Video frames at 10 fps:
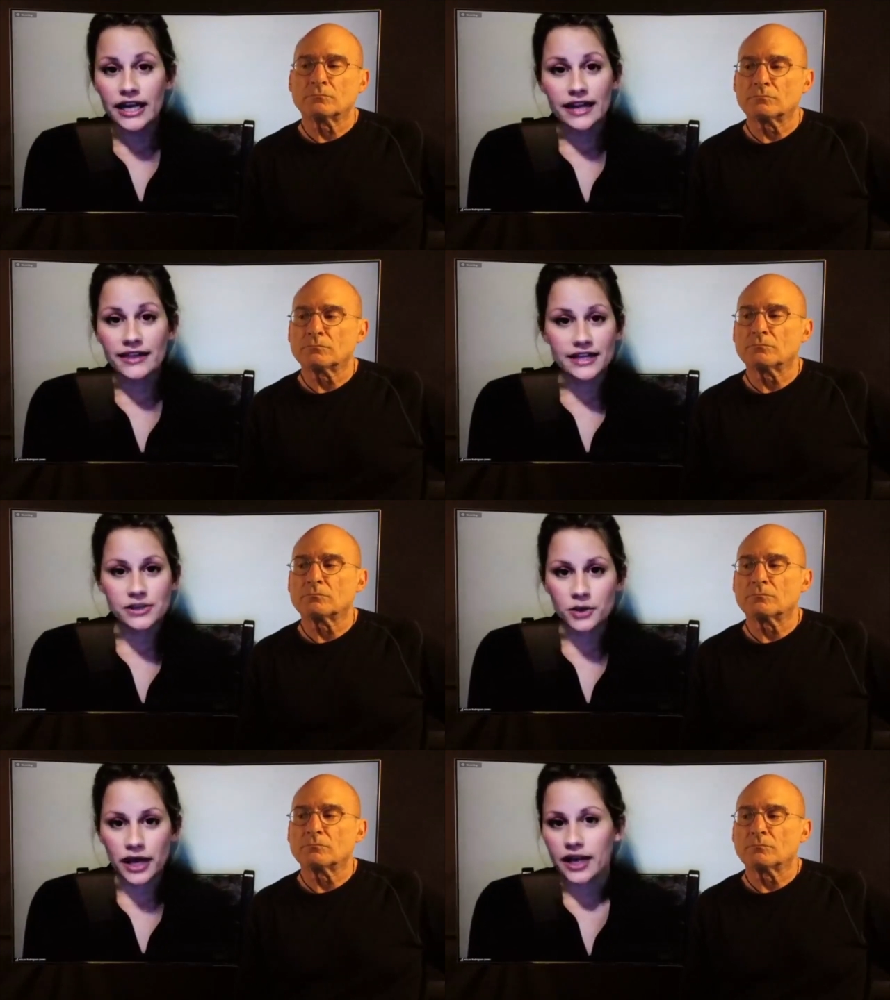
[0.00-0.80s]
Speaker 1: that's
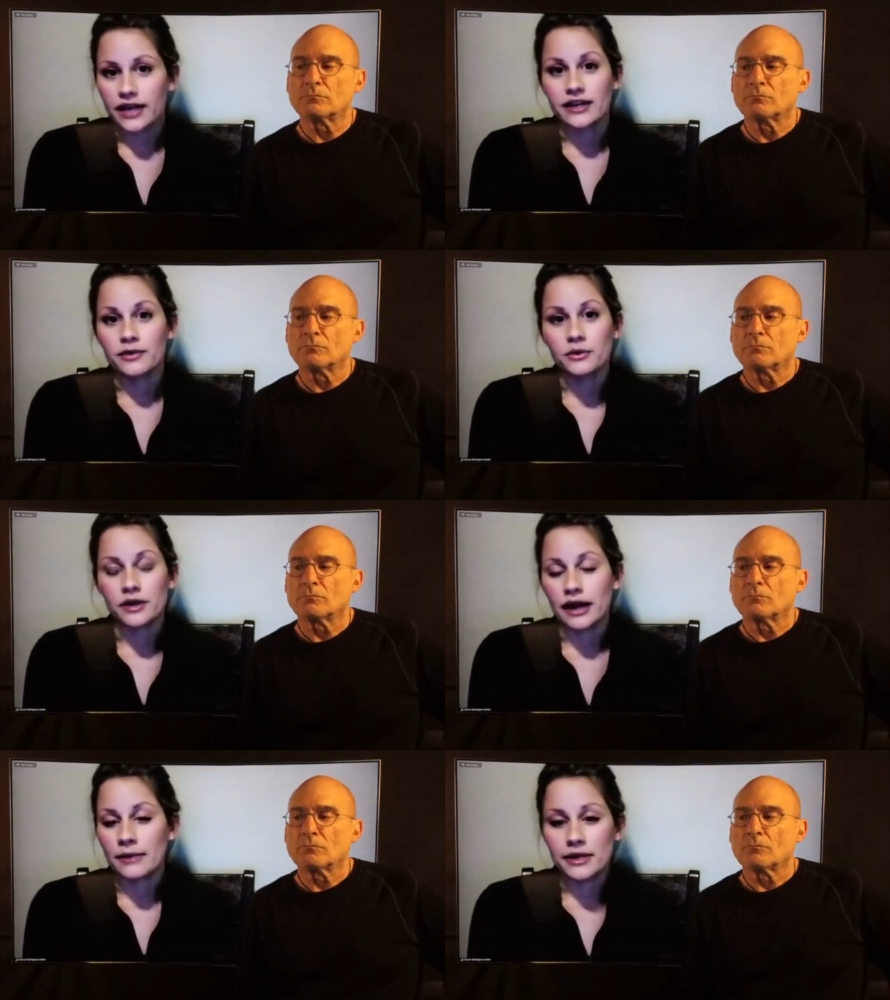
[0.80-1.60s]
okay we,
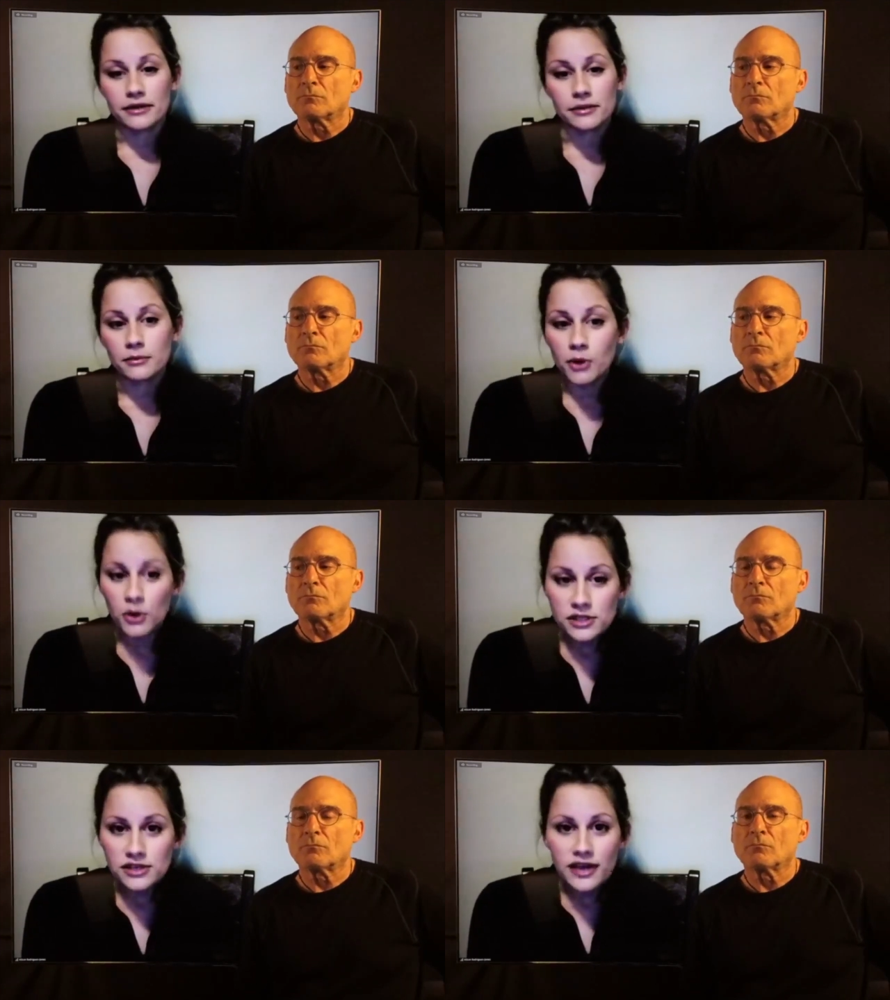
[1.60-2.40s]
i mean
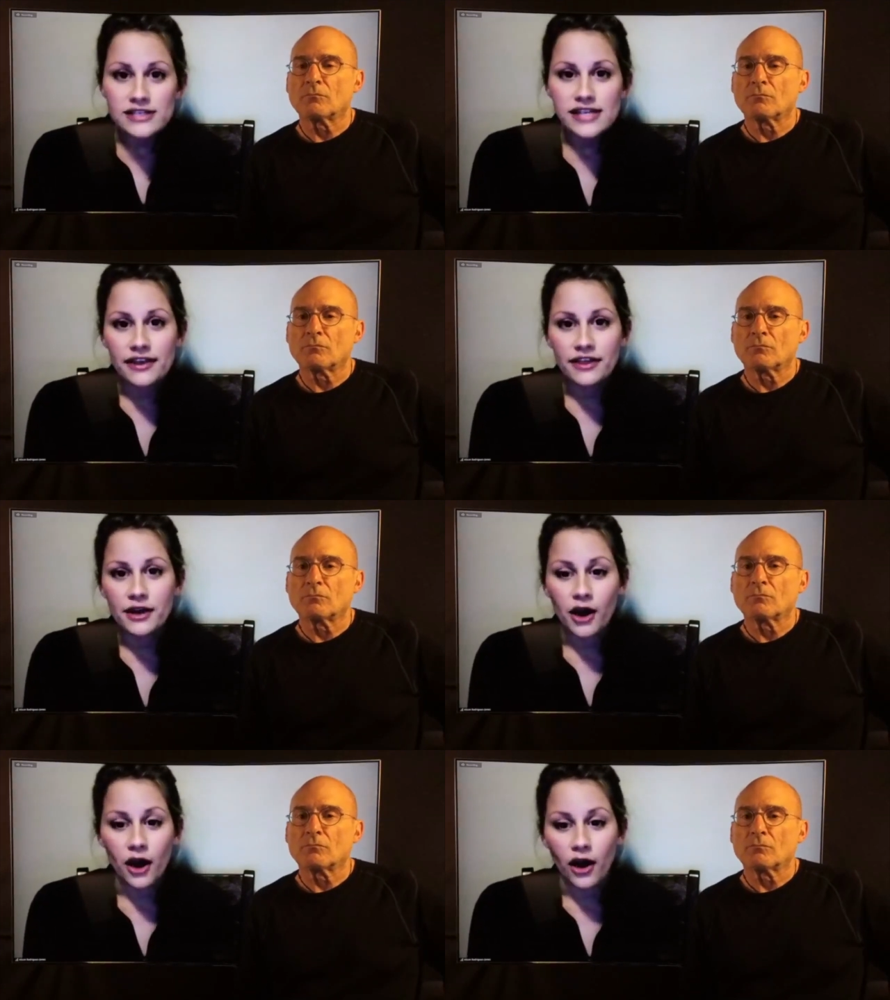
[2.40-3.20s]
most of us i think
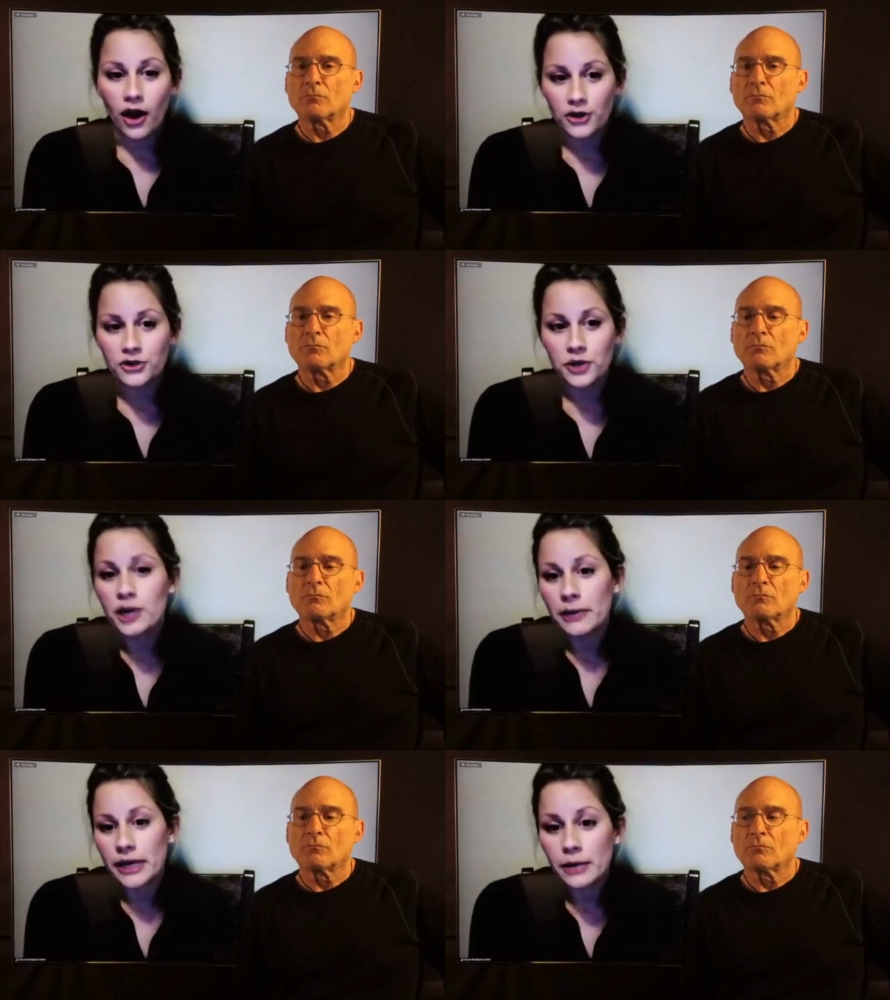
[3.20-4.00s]
are doing our
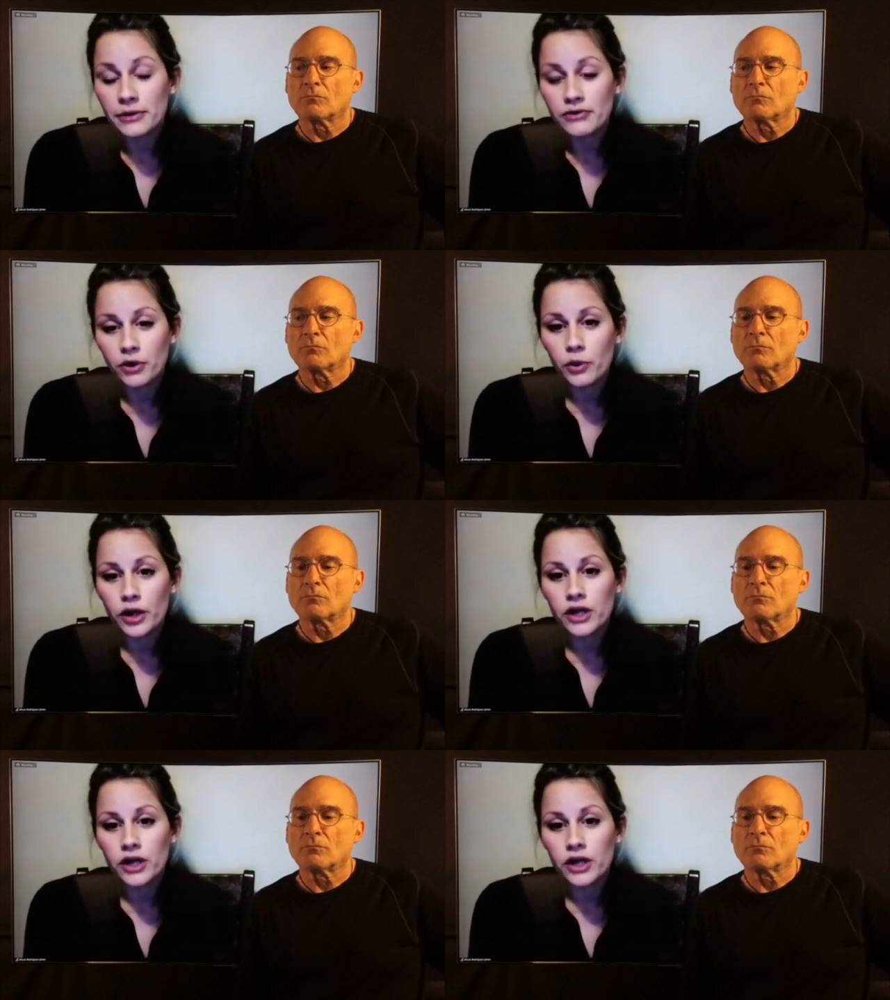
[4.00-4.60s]
makeup before work,